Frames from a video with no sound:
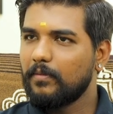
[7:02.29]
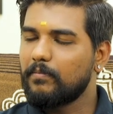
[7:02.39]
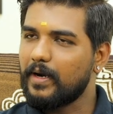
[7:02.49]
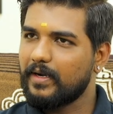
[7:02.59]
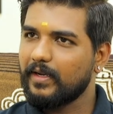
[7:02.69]

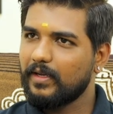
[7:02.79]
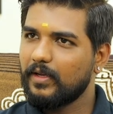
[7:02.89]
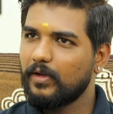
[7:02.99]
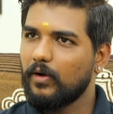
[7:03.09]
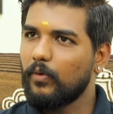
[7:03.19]

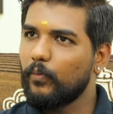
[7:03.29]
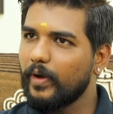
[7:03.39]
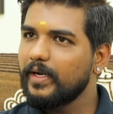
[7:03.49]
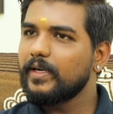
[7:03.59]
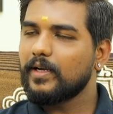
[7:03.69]
But
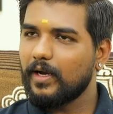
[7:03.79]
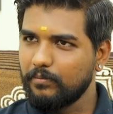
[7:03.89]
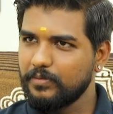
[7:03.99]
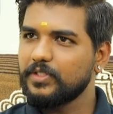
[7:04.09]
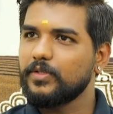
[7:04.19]
when it
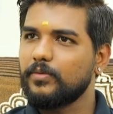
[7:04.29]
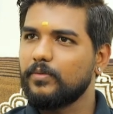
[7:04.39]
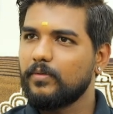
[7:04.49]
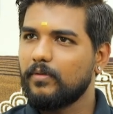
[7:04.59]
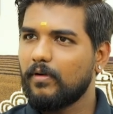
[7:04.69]
comes
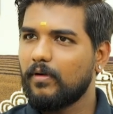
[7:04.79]
to